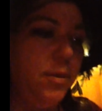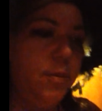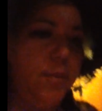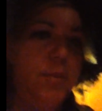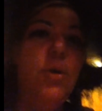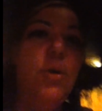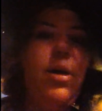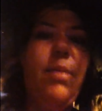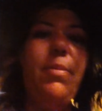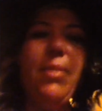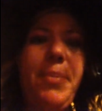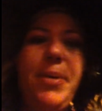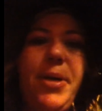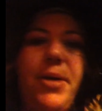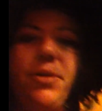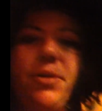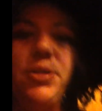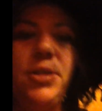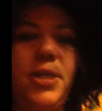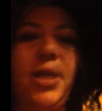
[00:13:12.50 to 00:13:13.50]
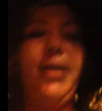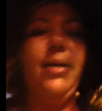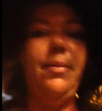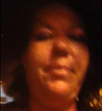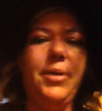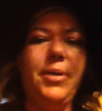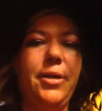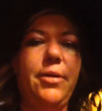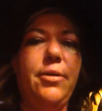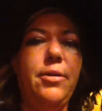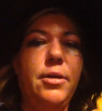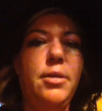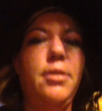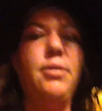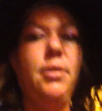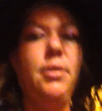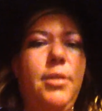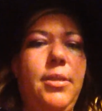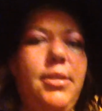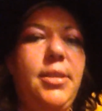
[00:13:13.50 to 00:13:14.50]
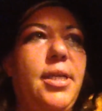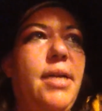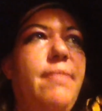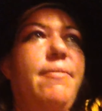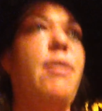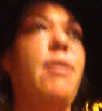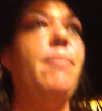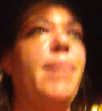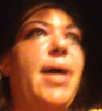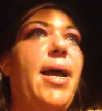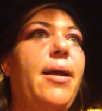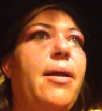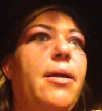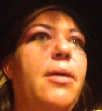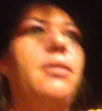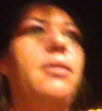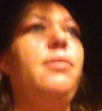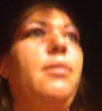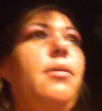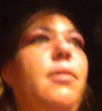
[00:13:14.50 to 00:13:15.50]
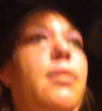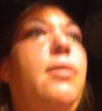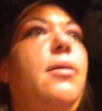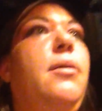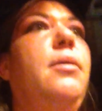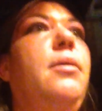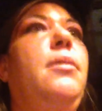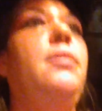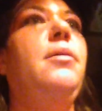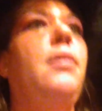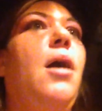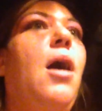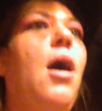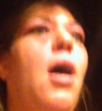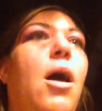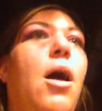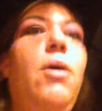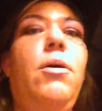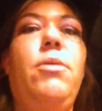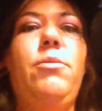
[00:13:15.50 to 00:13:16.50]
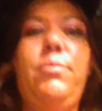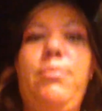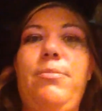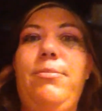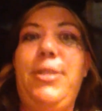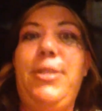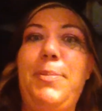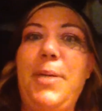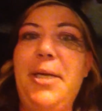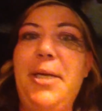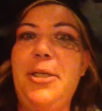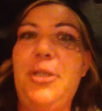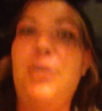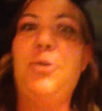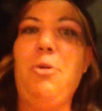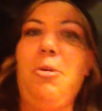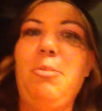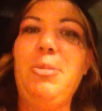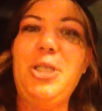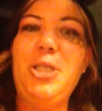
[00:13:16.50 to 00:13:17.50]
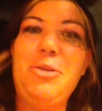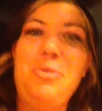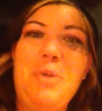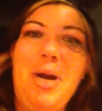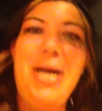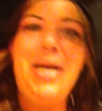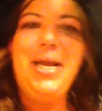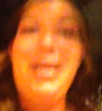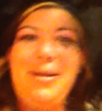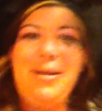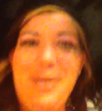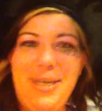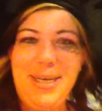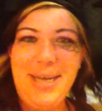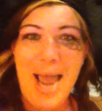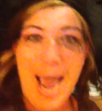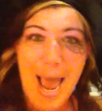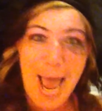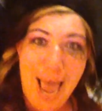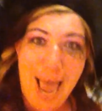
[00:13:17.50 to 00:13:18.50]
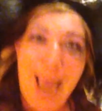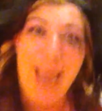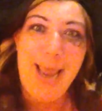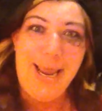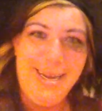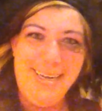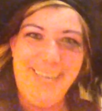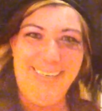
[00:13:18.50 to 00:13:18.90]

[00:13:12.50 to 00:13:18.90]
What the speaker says: We'll come up here. There's light up here. Set them out back. Oh, speaking of storms, it's raining. Yay!